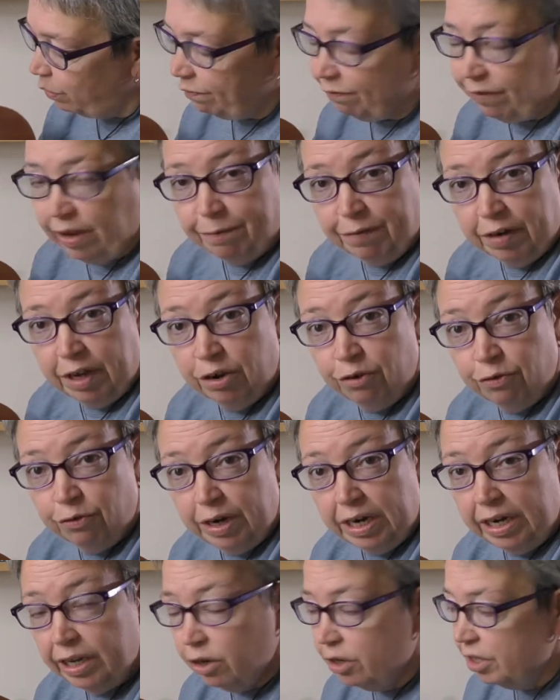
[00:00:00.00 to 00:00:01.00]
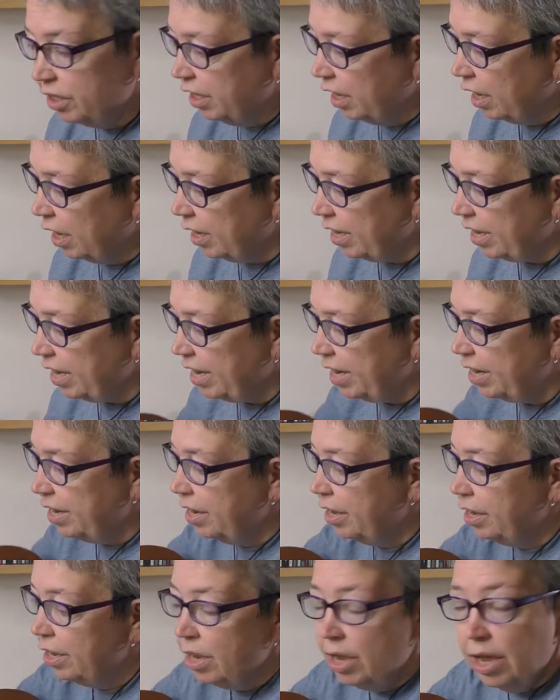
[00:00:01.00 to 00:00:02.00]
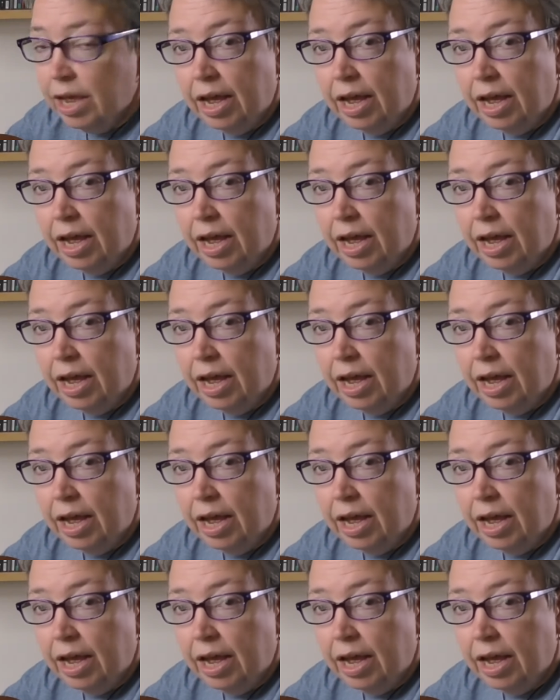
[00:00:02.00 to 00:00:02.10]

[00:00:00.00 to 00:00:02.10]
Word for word: We've given it a really good clean.